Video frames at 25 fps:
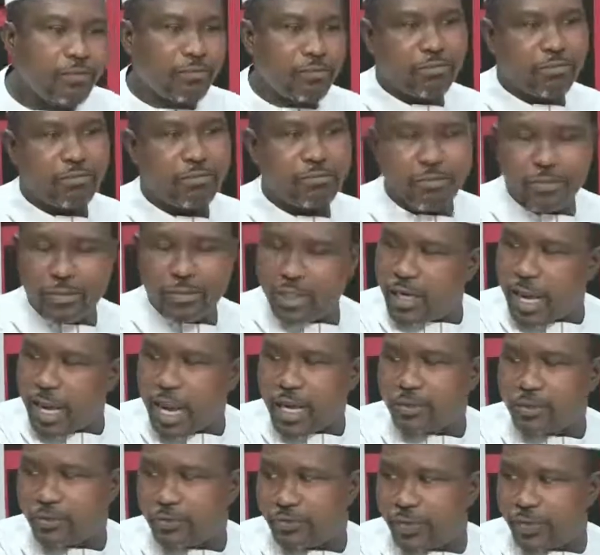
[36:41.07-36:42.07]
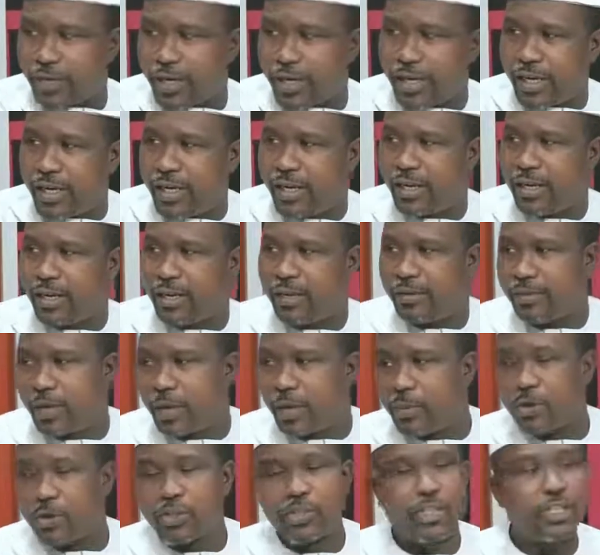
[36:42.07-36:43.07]
likes of Baba
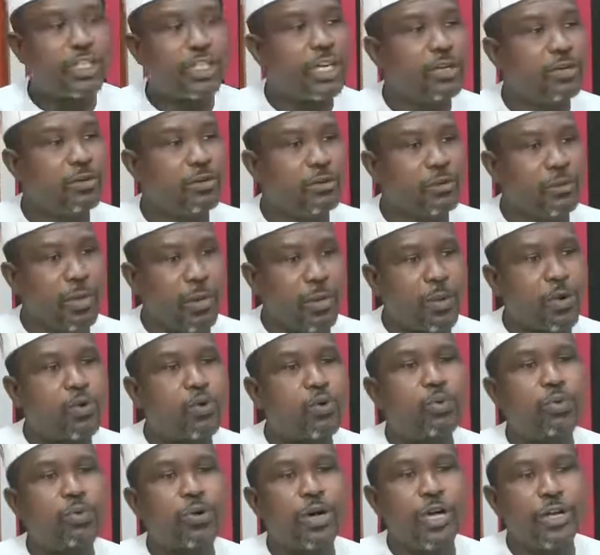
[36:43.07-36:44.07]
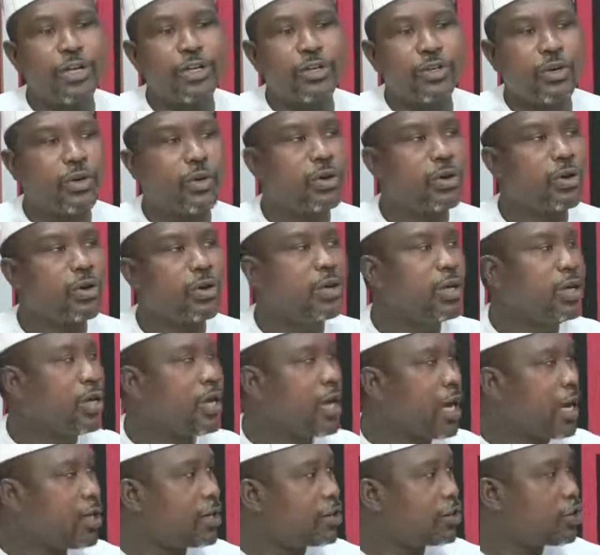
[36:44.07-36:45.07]
OSITELU, Baba Kuboyejo, and
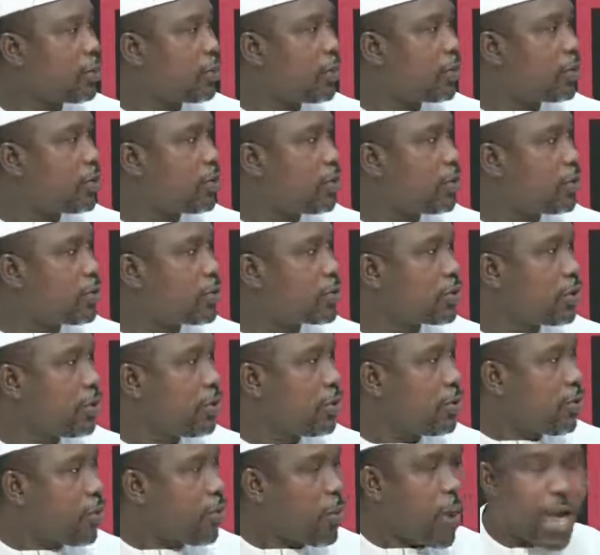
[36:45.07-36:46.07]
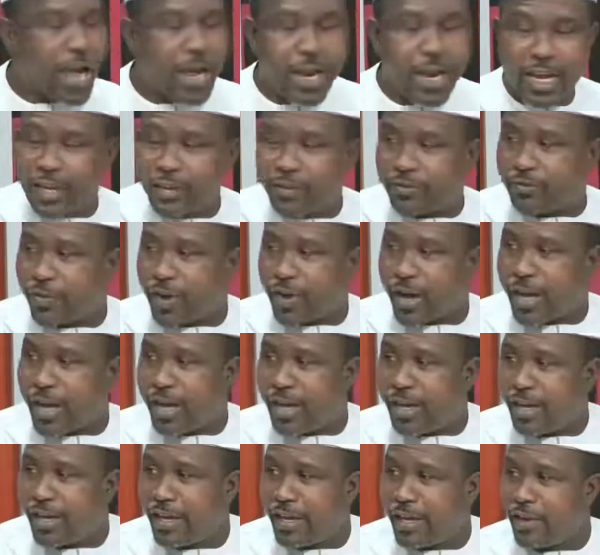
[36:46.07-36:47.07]
some of those. We're identifying
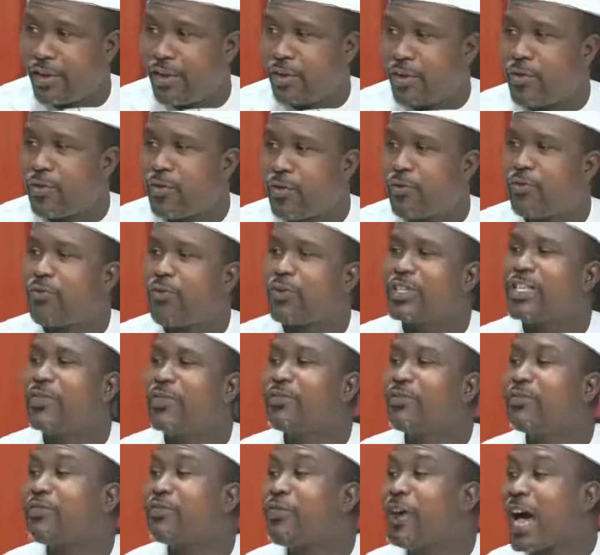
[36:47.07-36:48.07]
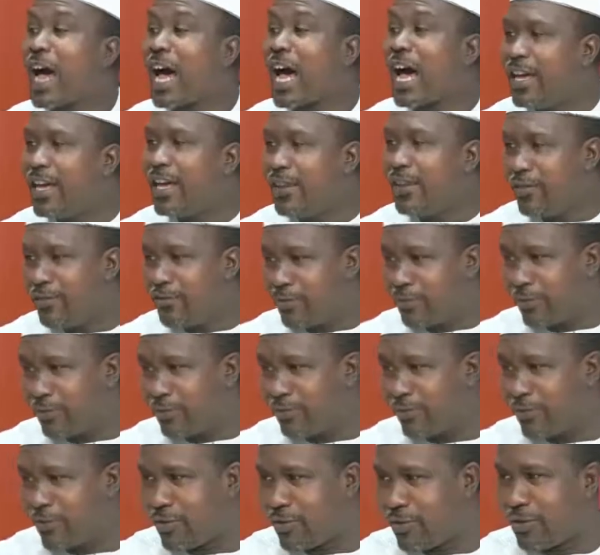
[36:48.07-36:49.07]
45
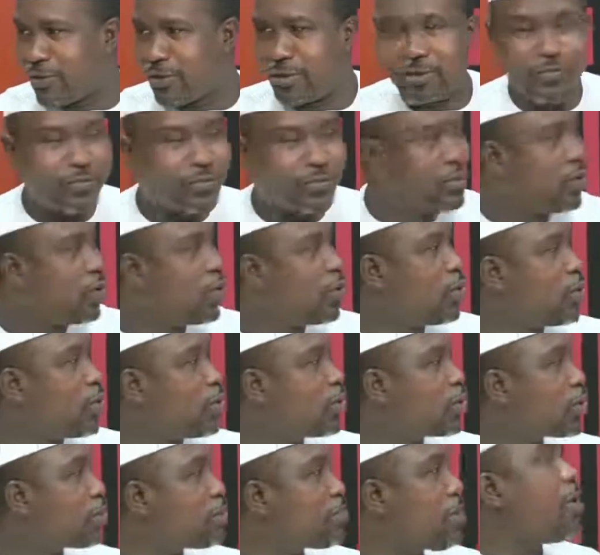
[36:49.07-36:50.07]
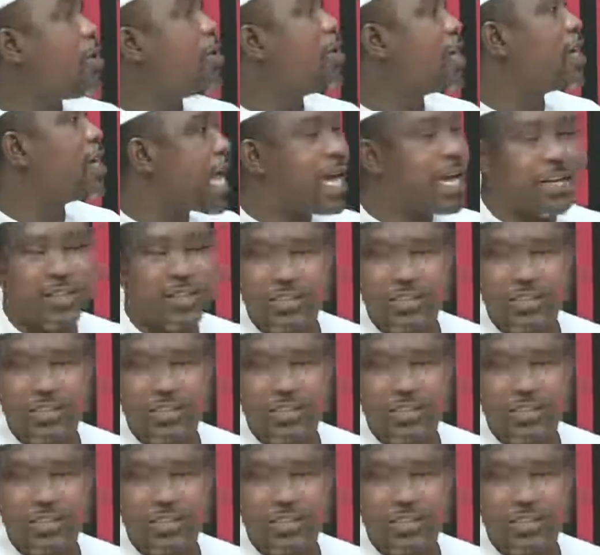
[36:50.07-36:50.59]
of those pioneers,